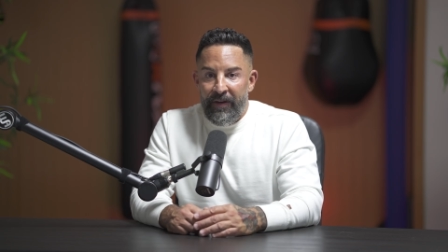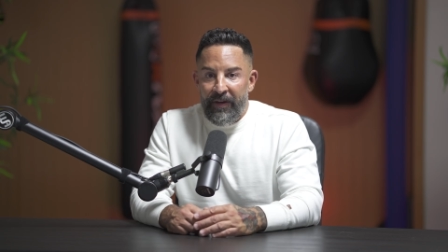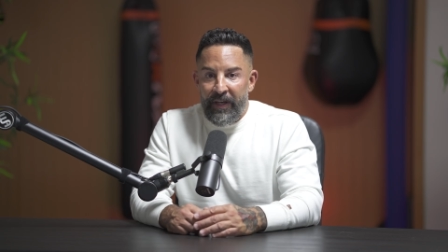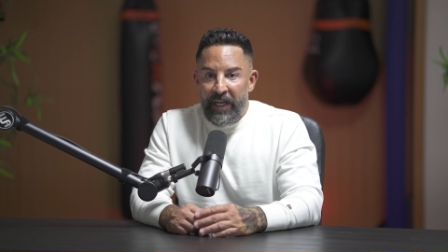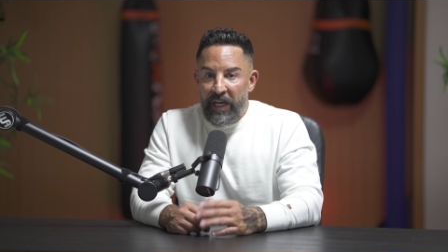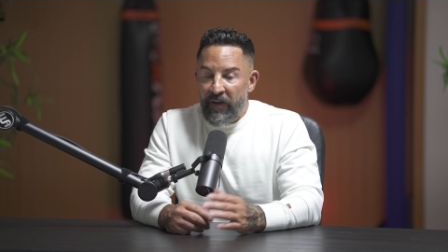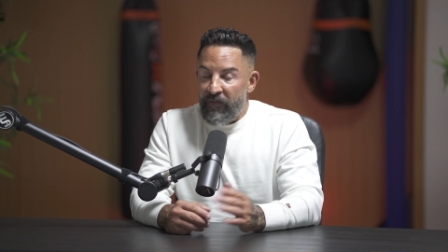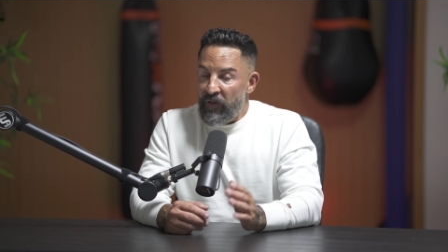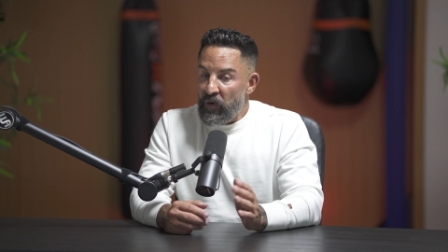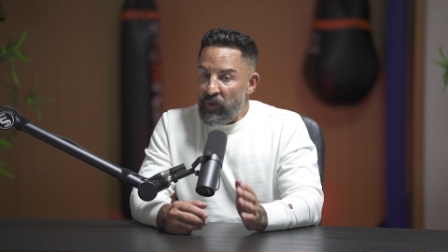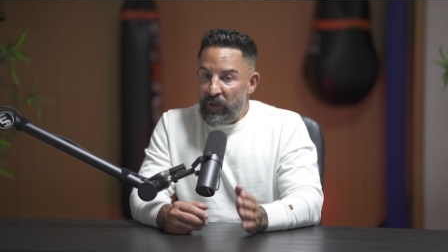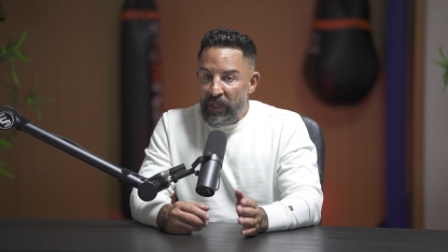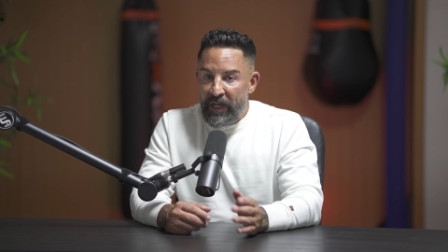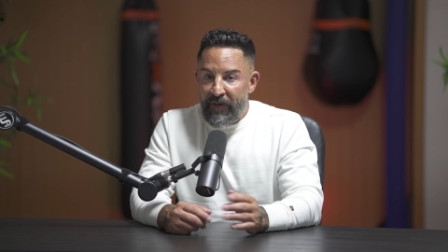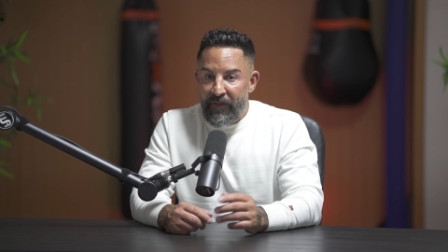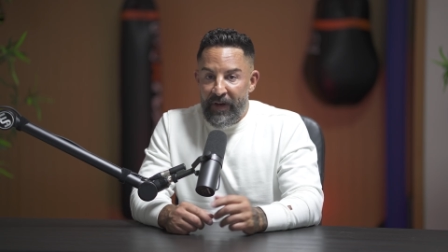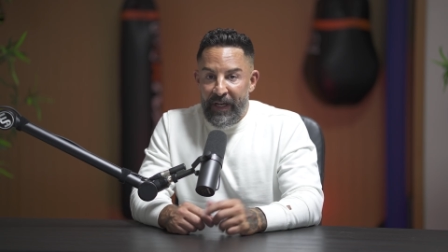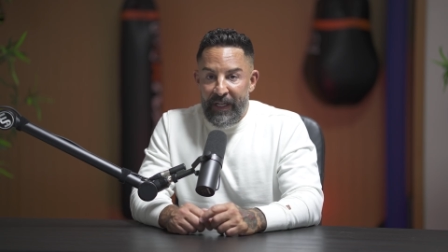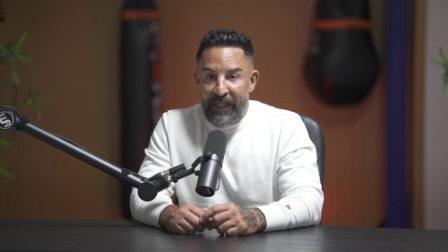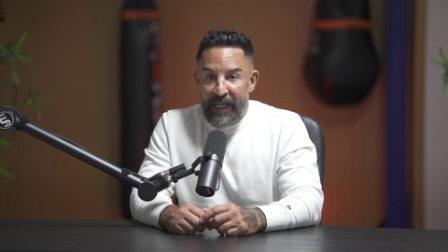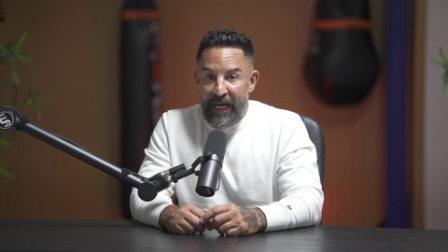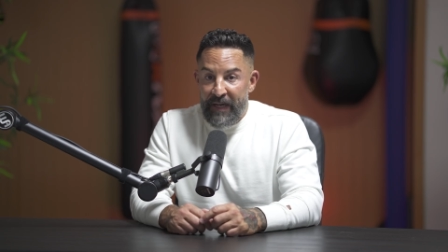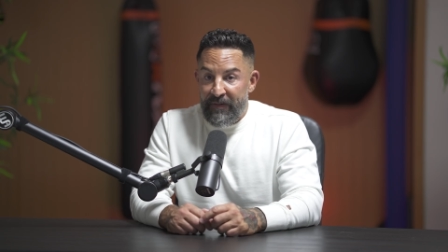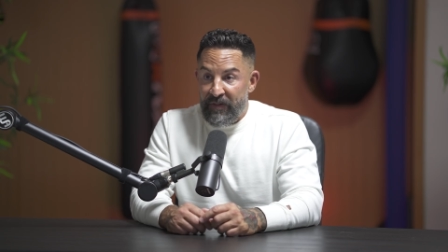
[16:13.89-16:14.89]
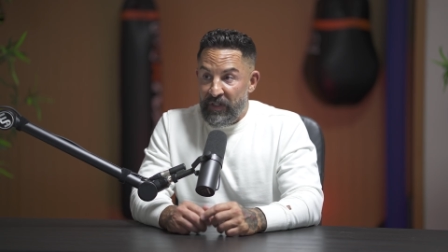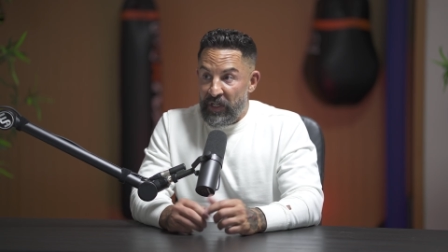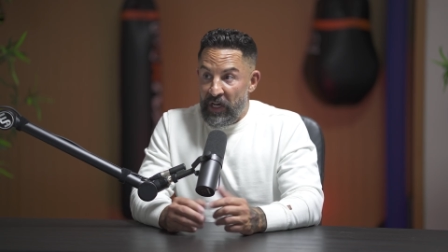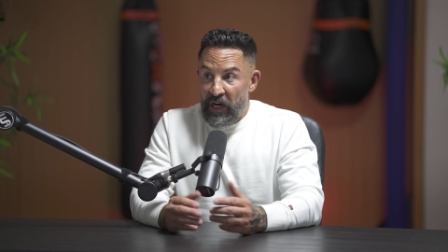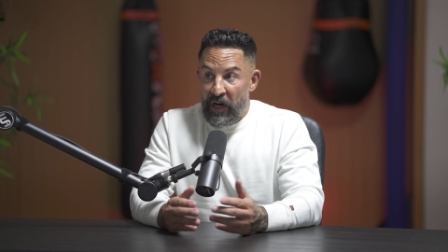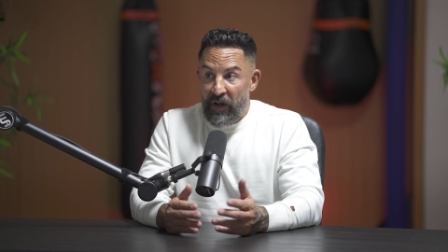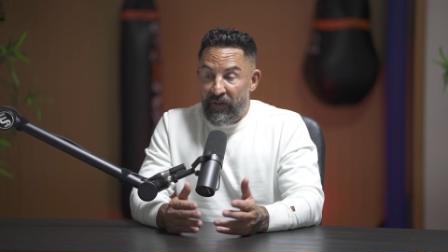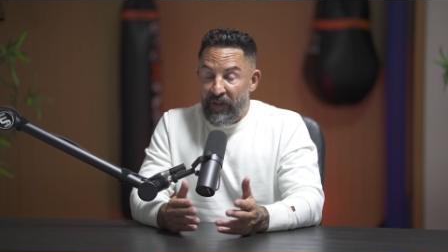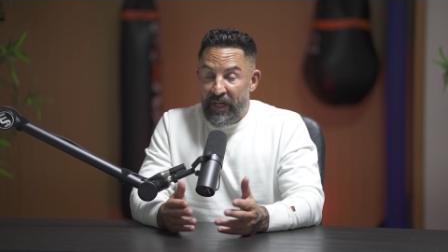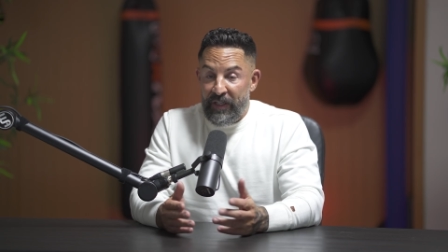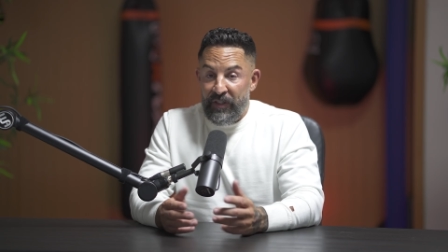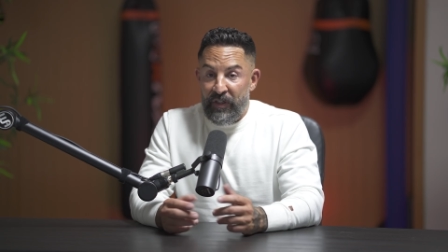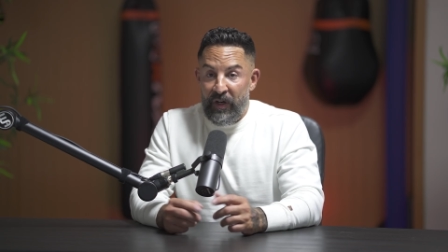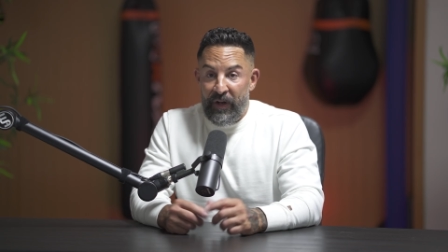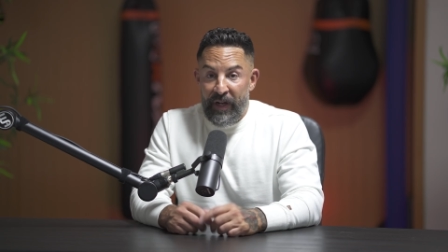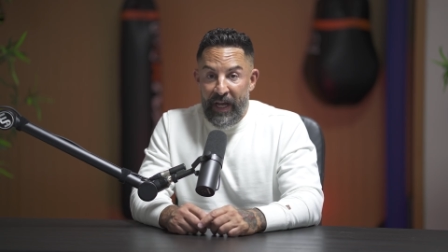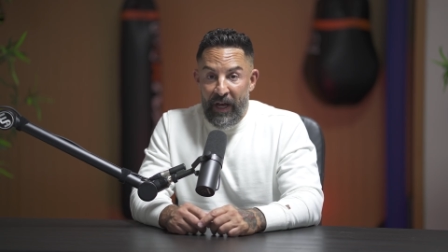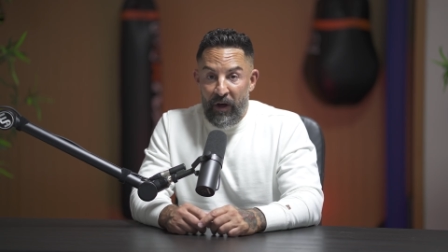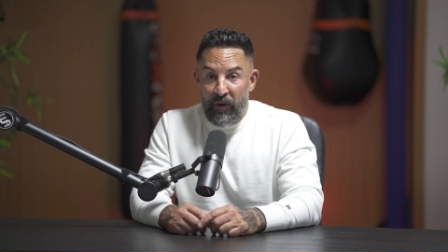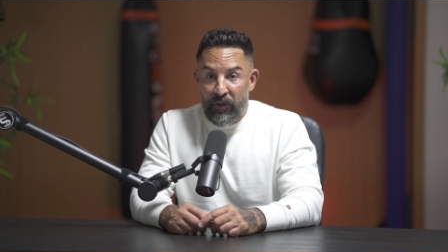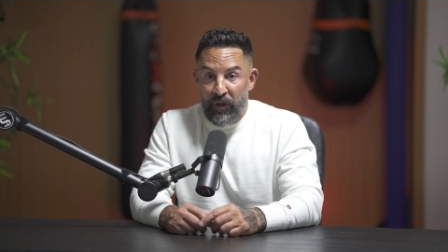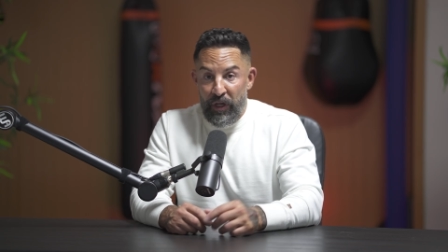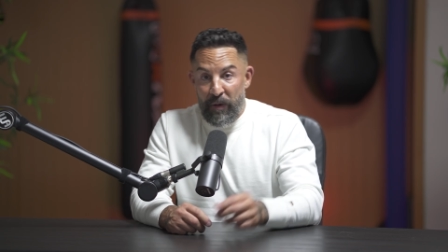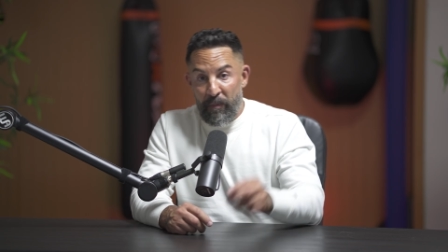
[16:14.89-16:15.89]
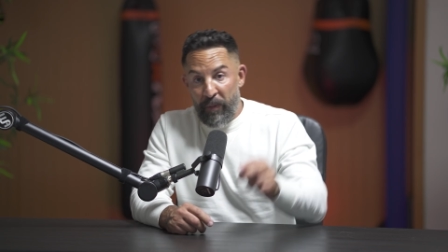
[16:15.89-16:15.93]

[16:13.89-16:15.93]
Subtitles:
If you're living a lifestyle that's unhealthy,